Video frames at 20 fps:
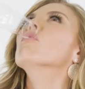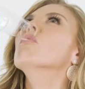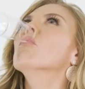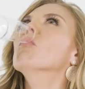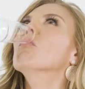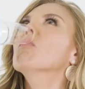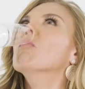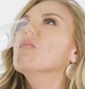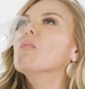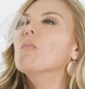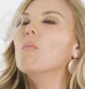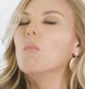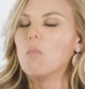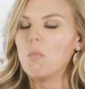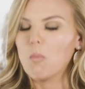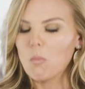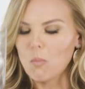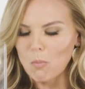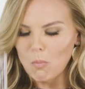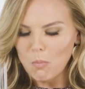
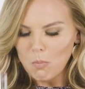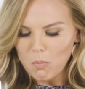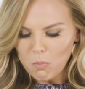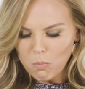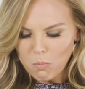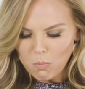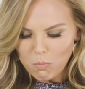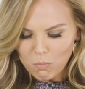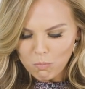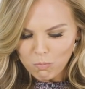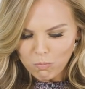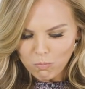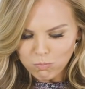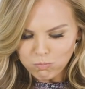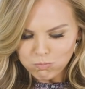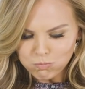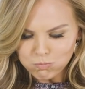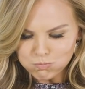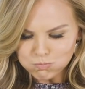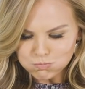
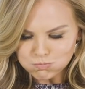Nobody speaks.